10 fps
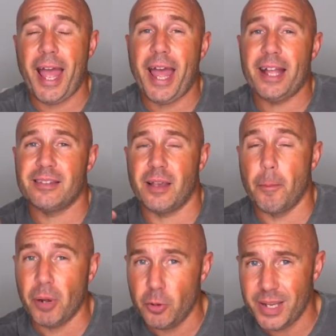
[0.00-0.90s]
at
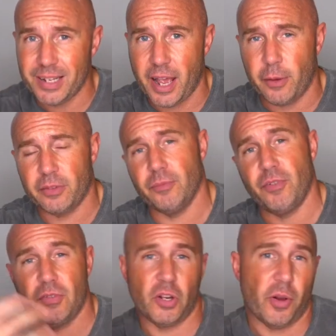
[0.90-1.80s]
Bloomingdale's and
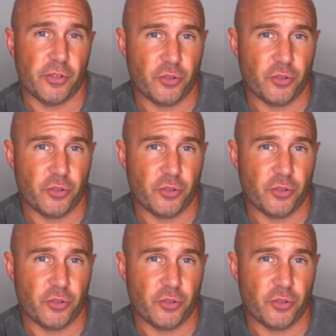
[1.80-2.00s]
fifty-ninth